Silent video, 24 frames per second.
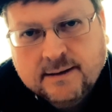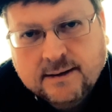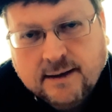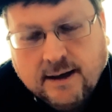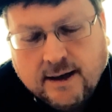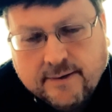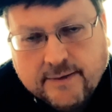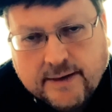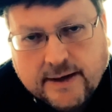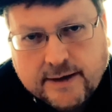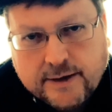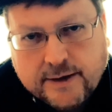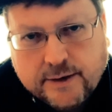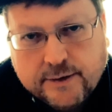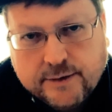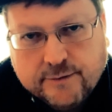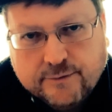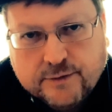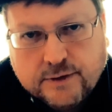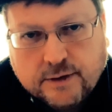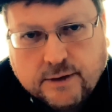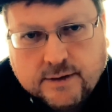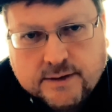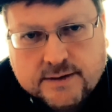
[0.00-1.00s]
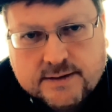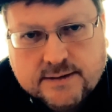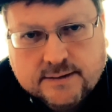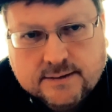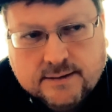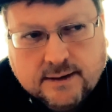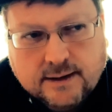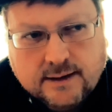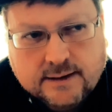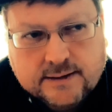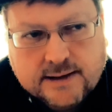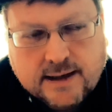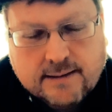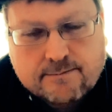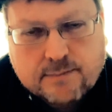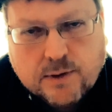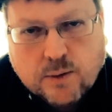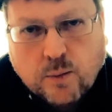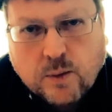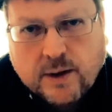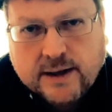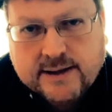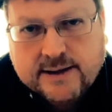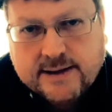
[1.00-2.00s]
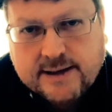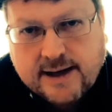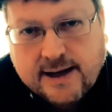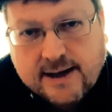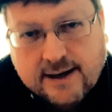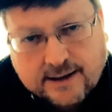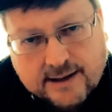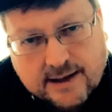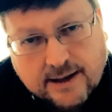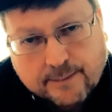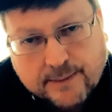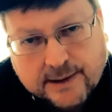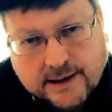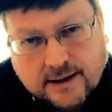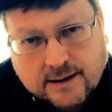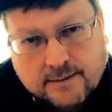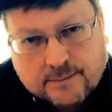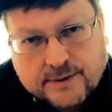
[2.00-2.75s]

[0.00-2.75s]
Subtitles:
And then you've got a number 1 year coming up,